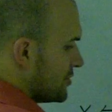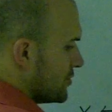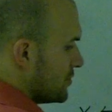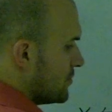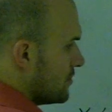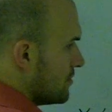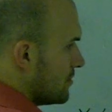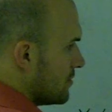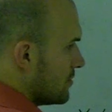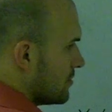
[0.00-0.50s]
2,
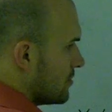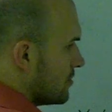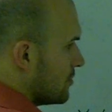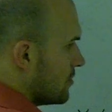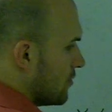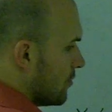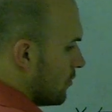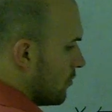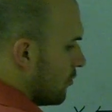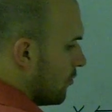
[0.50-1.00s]

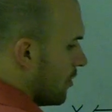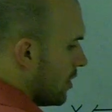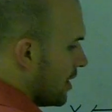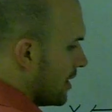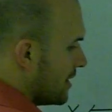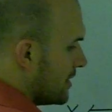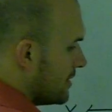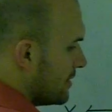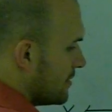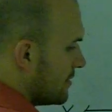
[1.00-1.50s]

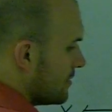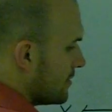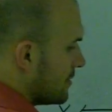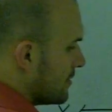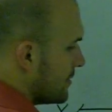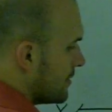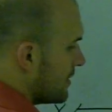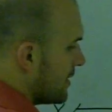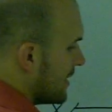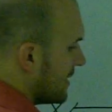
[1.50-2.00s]
1,
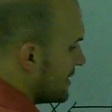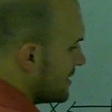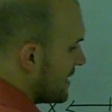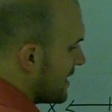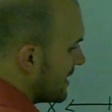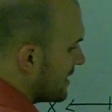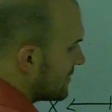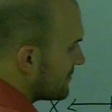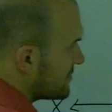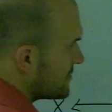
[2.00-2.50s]
and
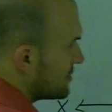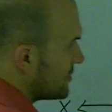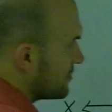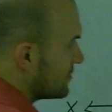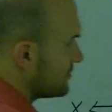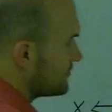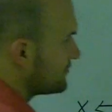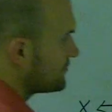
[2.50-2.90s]
negative 2.